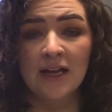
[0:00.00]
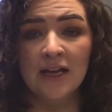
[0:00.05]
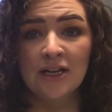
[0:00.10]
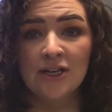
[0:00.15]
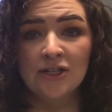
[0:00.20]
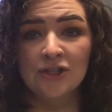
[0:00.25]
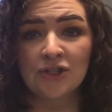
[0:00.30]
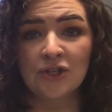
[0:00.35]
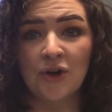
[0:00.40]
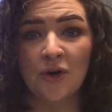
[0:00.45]

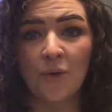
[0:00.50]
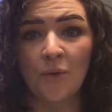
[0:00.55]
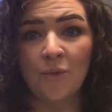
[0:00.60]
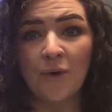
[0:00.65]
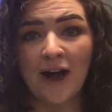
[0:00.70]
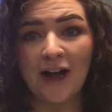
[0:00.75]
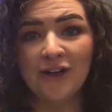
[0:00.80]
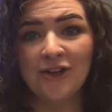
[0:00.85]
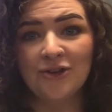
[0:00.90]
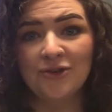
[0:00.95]
So
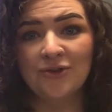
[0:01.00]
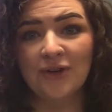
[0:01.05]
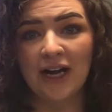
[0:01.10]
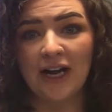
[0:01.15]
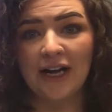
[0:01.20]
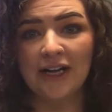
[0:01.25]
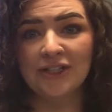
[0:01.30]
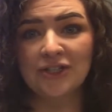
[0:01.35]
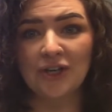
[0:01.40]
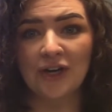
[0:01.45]
while you
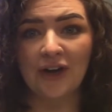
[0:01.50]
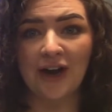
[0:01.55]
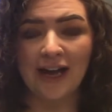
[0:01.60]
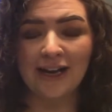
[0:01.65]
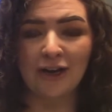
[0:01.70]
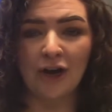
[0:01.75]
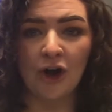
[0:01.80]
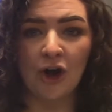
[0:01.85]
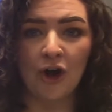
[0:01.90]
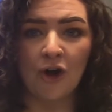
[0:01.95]
guys are at
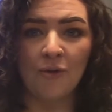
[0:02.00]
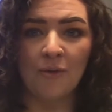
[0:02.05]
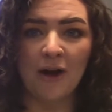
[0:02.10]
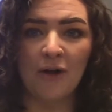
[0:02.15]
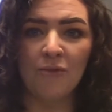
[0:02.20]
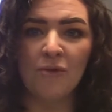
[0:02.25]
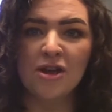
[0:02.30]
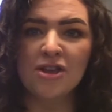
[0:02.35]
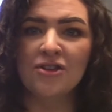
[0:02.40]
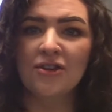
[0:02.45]
home, I
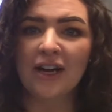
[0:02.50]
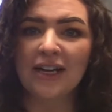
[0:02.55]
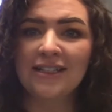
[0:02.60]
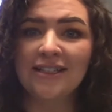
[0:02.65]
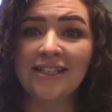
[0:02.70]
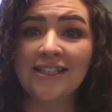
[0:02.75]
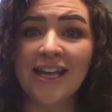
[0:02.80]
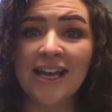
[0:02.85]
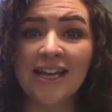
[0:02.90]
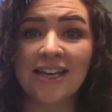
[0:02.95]
want you guys to
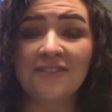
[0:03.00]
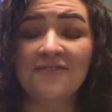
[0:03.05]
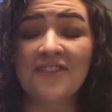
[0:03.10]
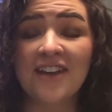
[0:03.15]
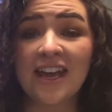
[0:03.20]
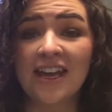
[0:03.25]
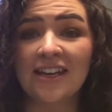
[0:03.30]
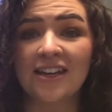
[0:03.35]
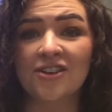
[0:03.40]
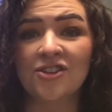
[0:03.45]
take
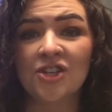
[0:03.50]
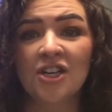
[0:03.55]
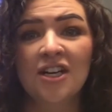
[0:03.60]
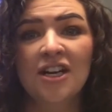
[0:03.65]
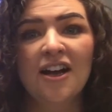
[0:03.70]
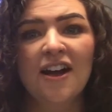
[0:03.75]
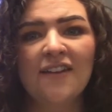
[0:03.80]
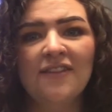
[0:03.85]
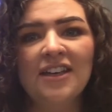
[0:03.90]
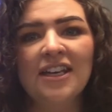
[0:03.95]
advantage
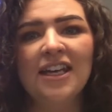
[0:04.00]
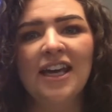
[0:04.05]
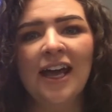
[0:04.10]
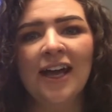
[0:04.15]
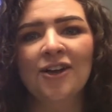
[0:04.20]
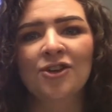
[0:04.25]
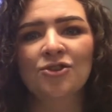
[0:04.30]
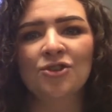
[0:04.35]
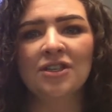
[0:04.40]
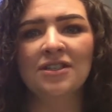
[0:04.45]
of the
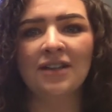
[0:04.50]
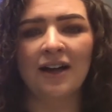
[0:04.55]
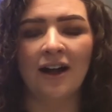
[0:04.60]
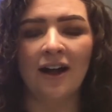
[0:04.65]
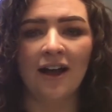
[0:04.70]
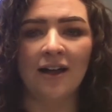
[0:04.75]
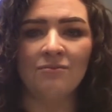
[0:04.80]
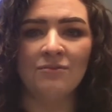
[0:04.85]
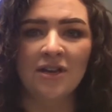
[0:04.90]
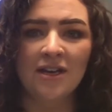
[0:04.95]
extra
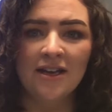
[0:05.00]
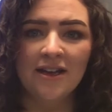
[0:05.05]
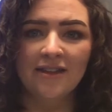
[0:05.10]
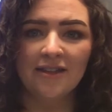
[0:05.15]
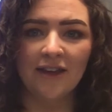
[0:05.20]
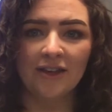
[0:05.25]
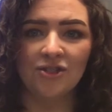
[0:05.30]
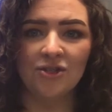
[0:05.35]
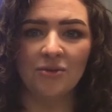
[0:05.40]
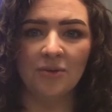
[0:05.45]
time
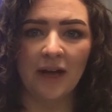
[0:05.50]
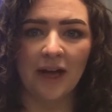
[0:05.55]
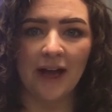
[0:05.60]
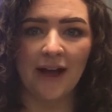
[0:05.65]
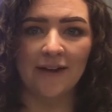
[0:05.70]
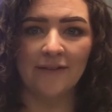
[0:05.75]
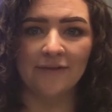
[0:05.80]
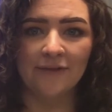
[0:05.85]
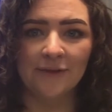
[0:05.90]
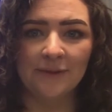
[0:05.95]
that you
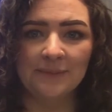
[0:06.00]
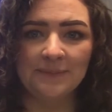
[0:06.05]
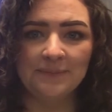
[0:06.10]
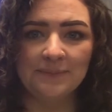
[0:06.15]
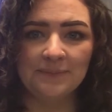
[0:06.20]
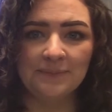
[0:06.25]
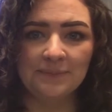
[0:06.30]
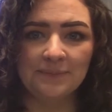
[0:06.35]
have.